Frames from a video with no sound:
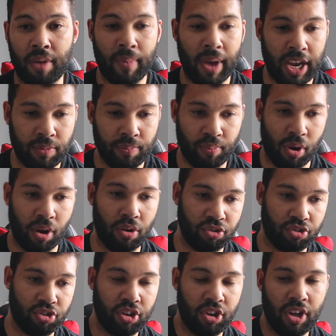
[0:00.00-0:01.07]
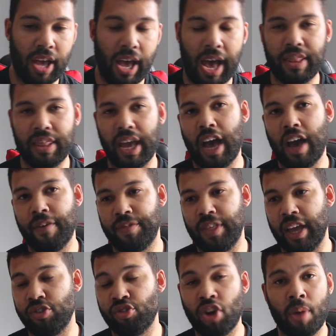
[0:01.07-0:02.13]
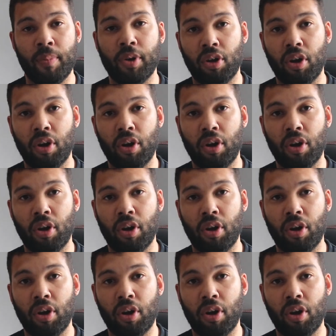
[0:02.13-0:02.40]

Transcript: main branch and they have their German